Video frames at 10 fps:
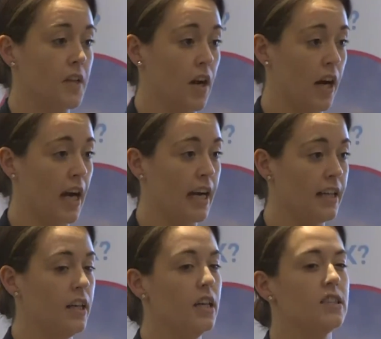
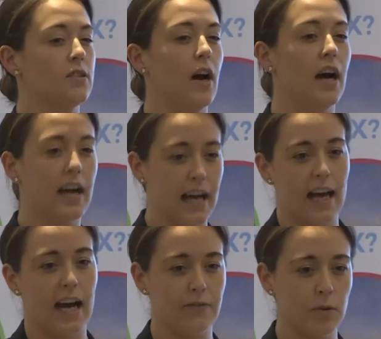Okay, so
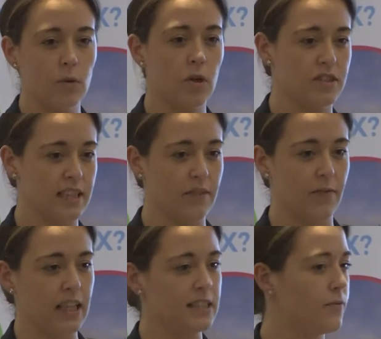have you all got
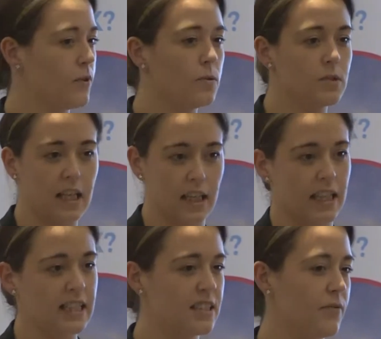CVs? Have you all done
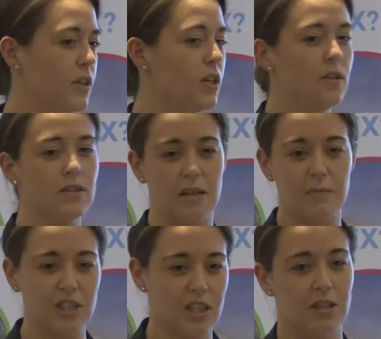interviews?
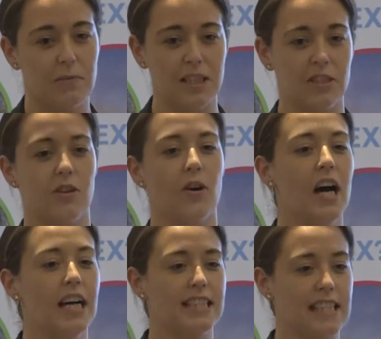I'm assuming you're
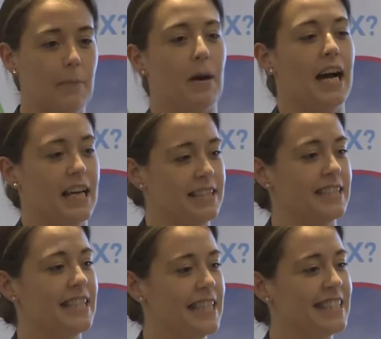dab
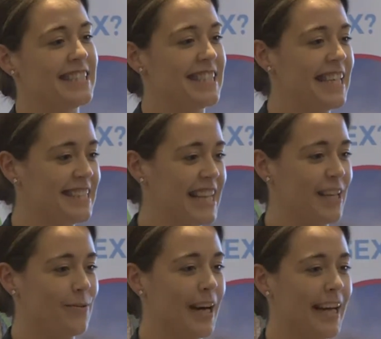hands at this as it is
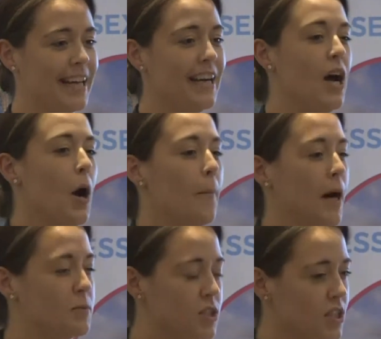anyway. But
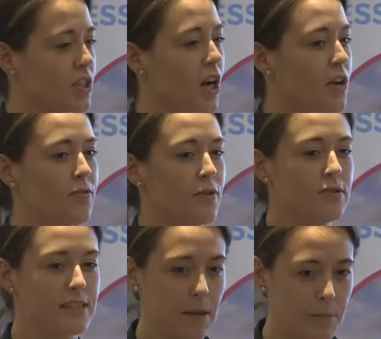I'm just going to go
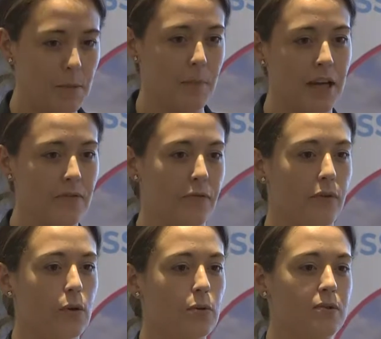through some of the
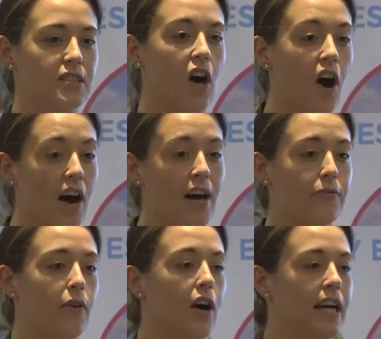pitfalls that I
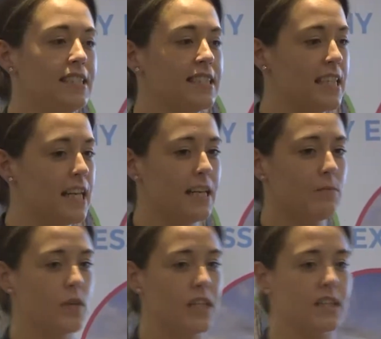find
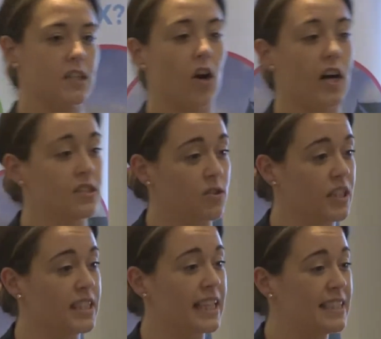dealing with clients on
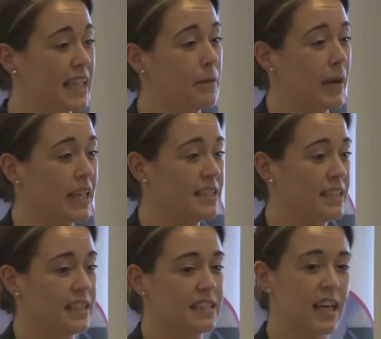a day-to-day
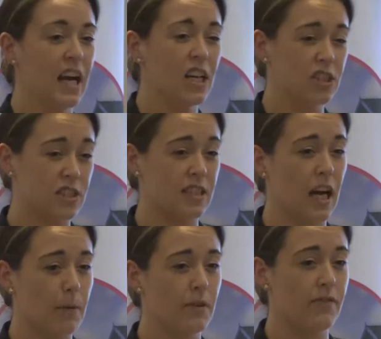basis. Just a
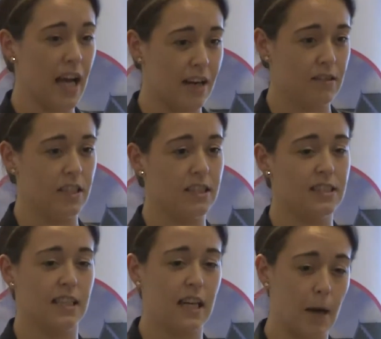couple of
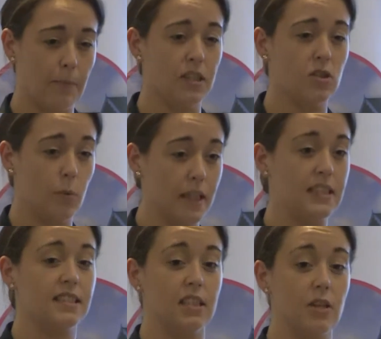errors and a couple of
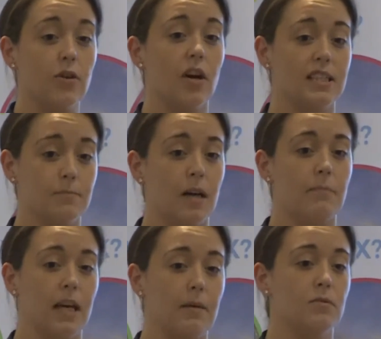tweaks that you guys
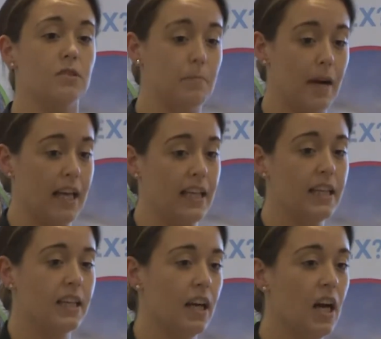might be able to
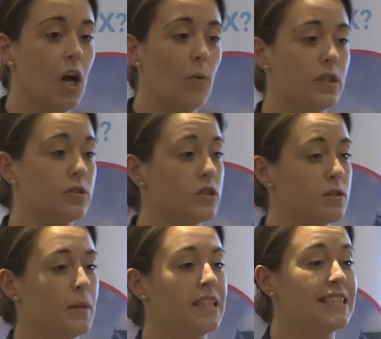make, which will
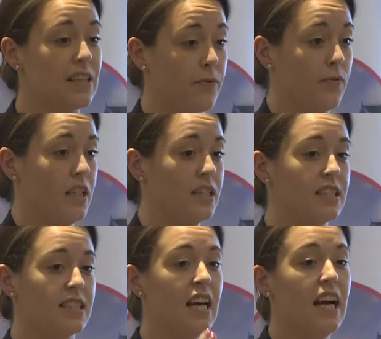just be the
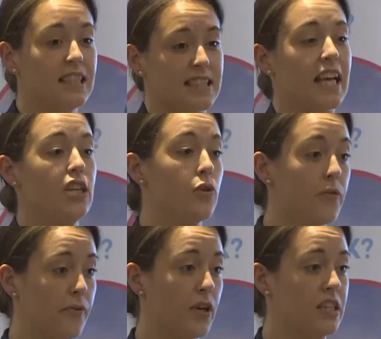difference to getting your
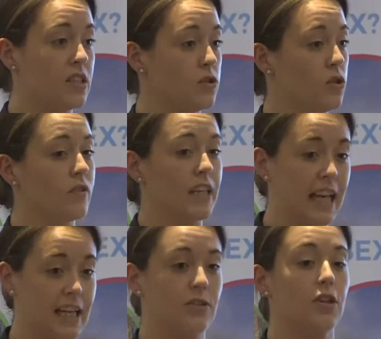foot in the door and
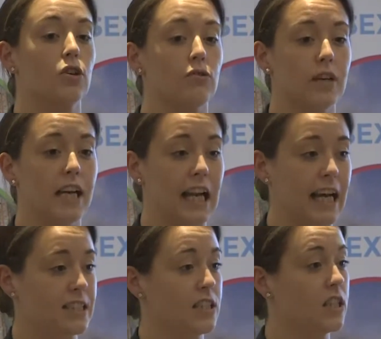getting on the career
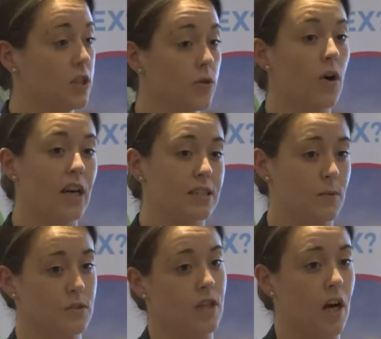ladder that you guys
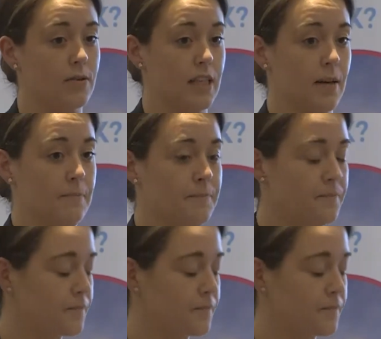want to go down.